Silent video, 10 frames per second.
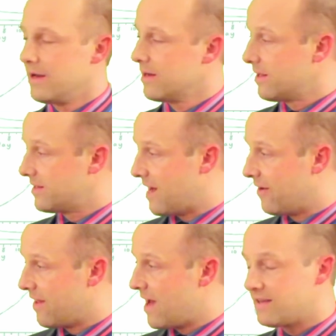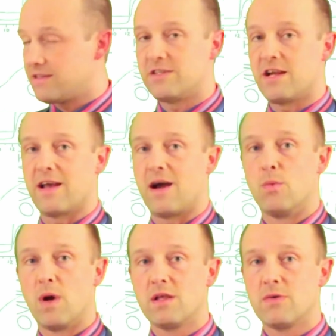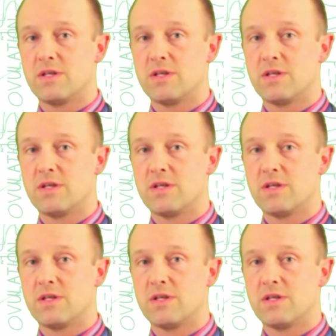click down there to check how well you